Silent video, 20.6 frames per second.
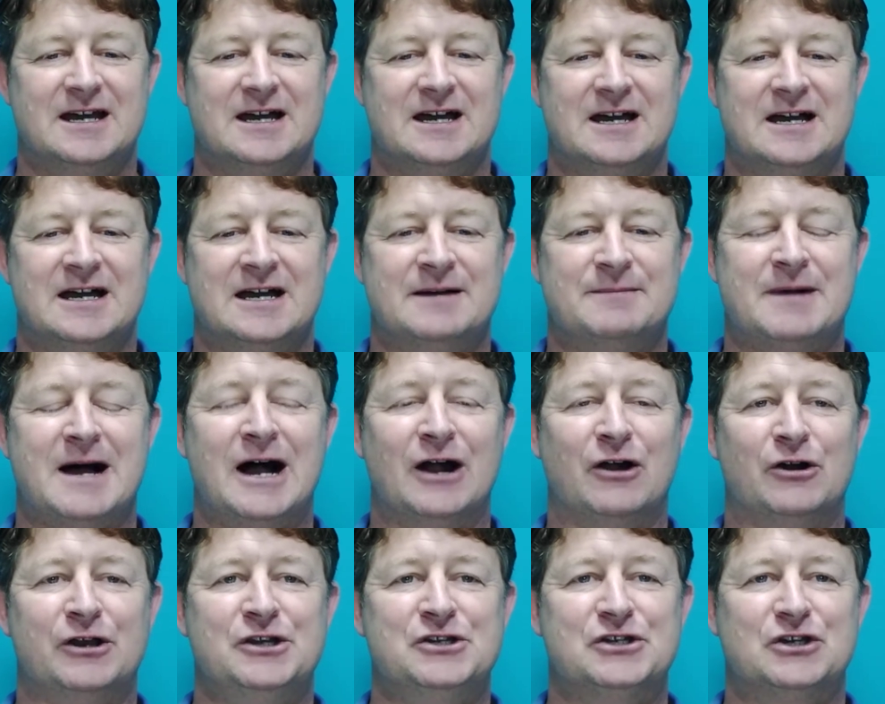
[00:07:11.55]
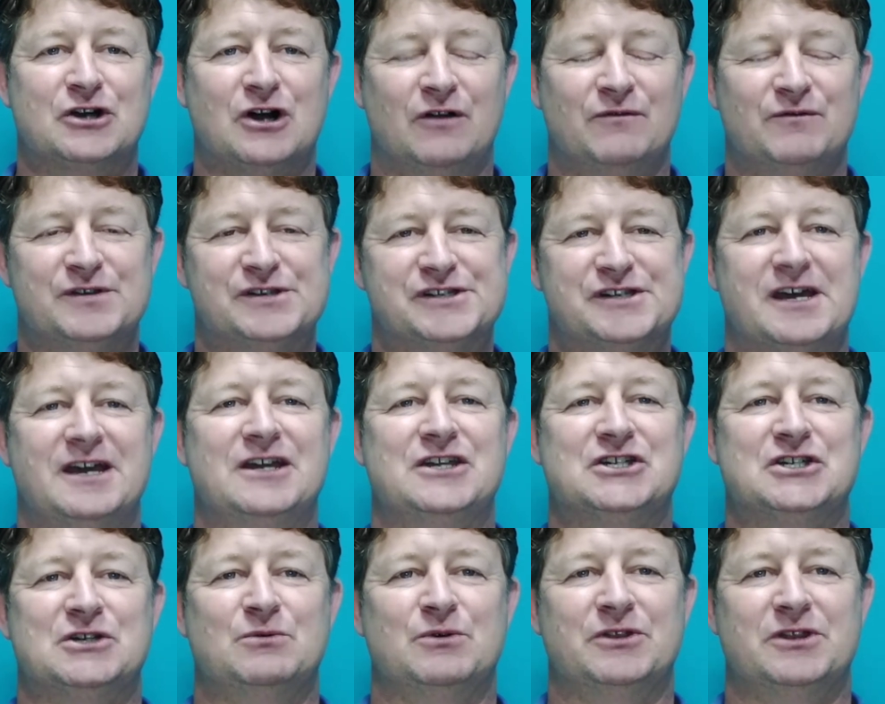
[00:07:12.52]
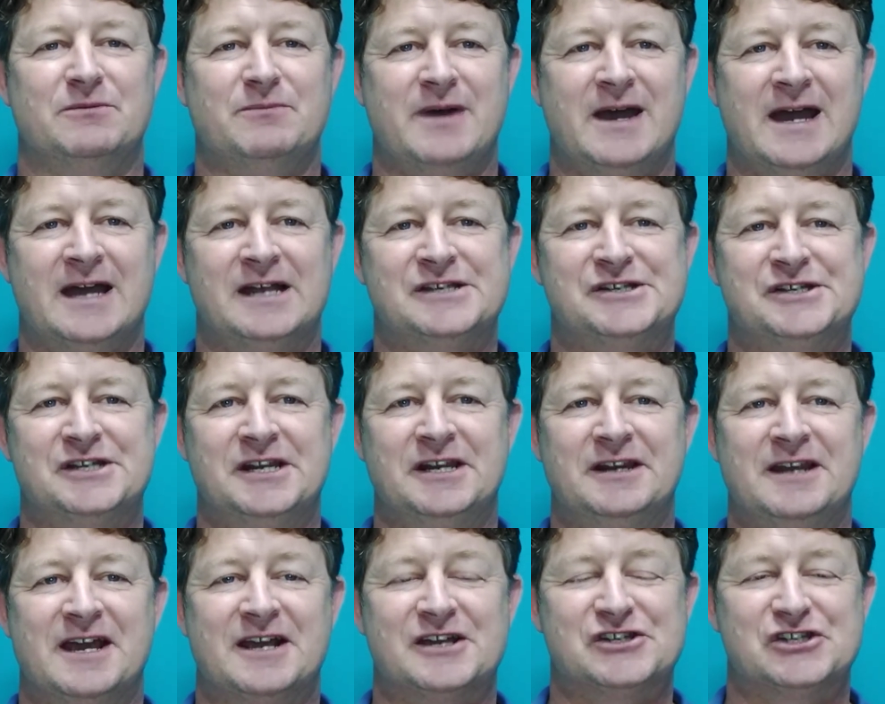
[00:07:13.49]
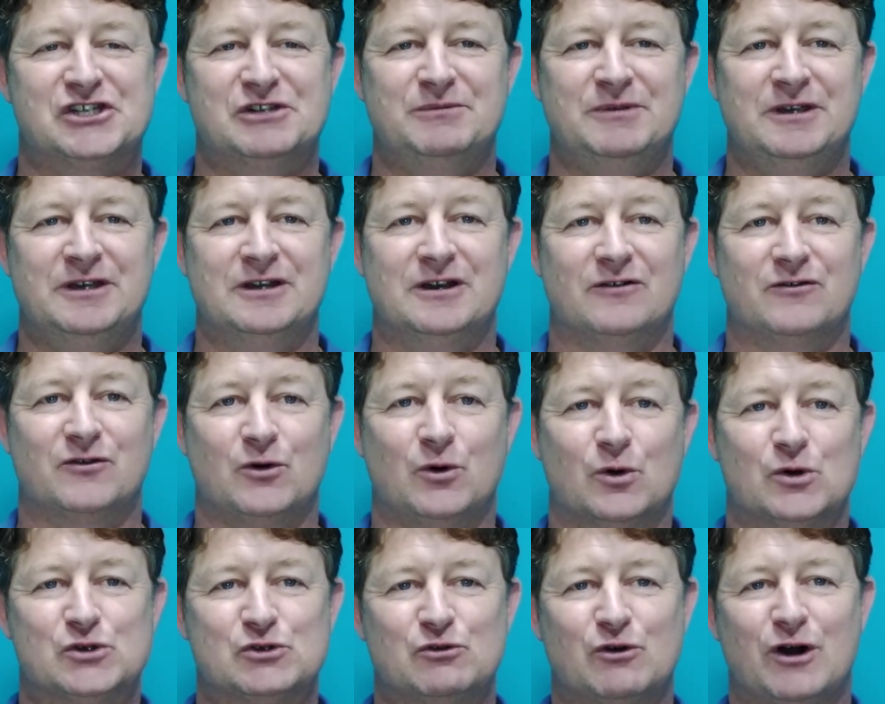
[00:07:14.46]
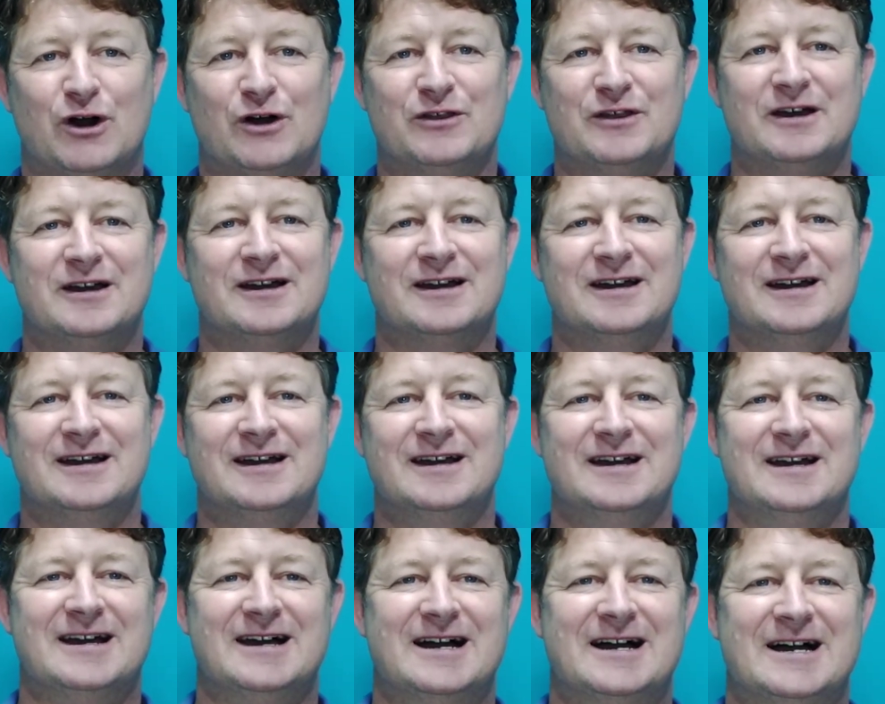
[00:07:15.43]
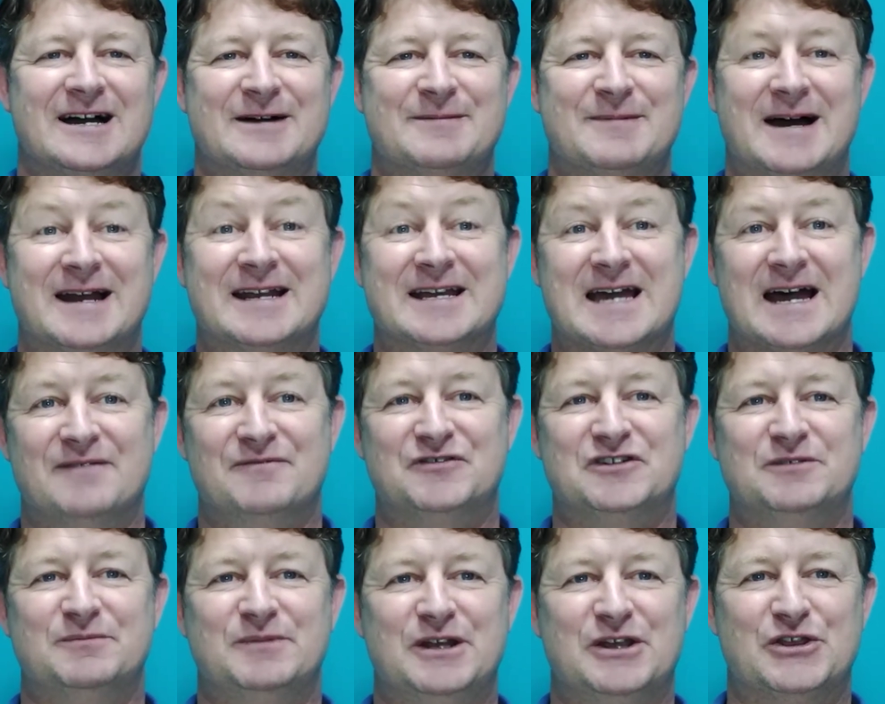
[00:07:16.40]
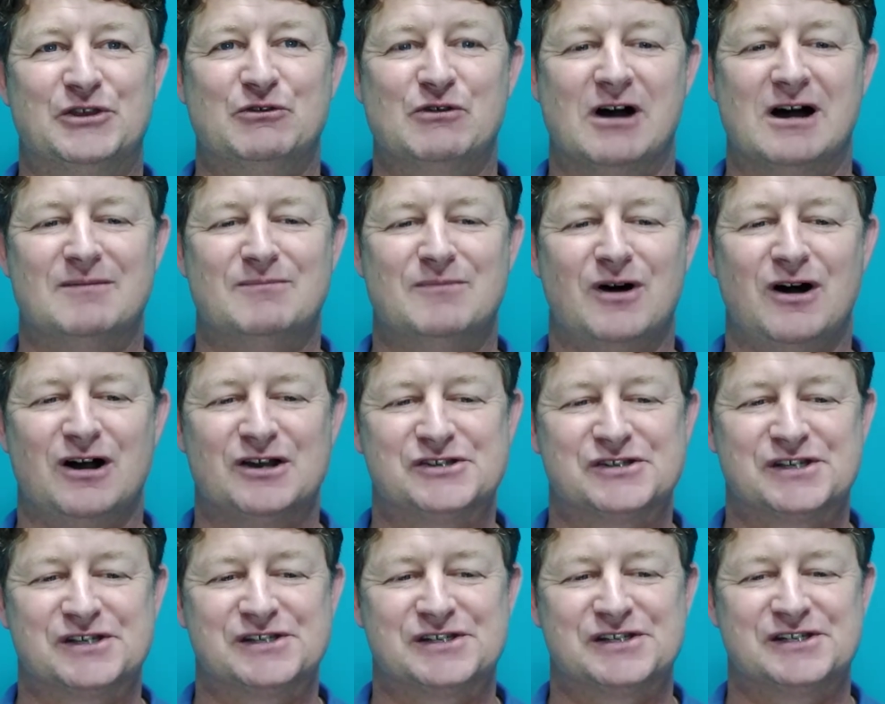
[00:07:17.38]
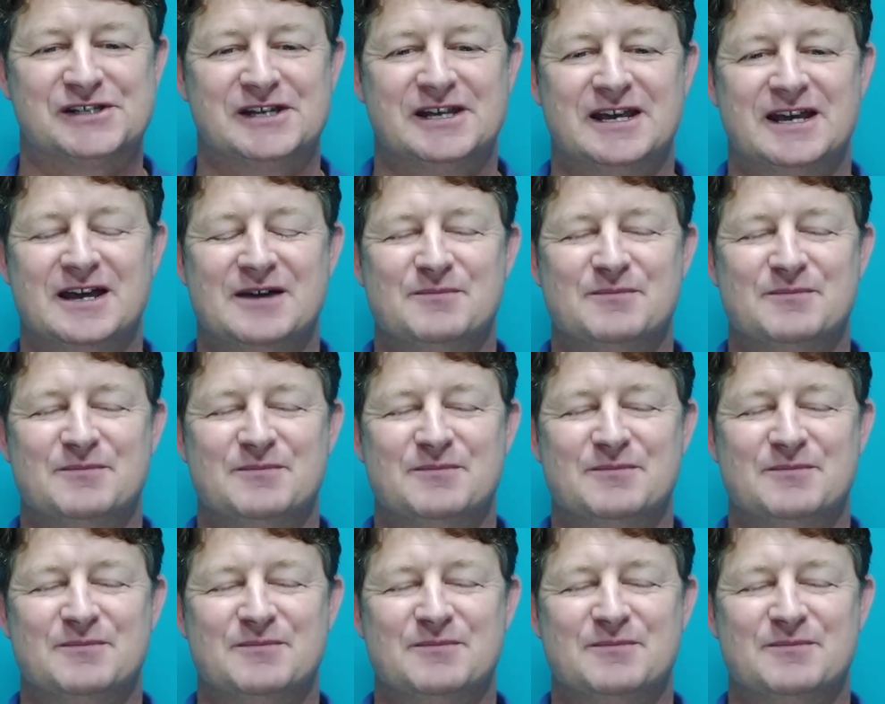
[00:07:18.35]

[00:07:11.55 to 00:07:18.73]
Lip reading: I got into conversation with the man sitting next to me, of course, rather uncomfortably through our masks.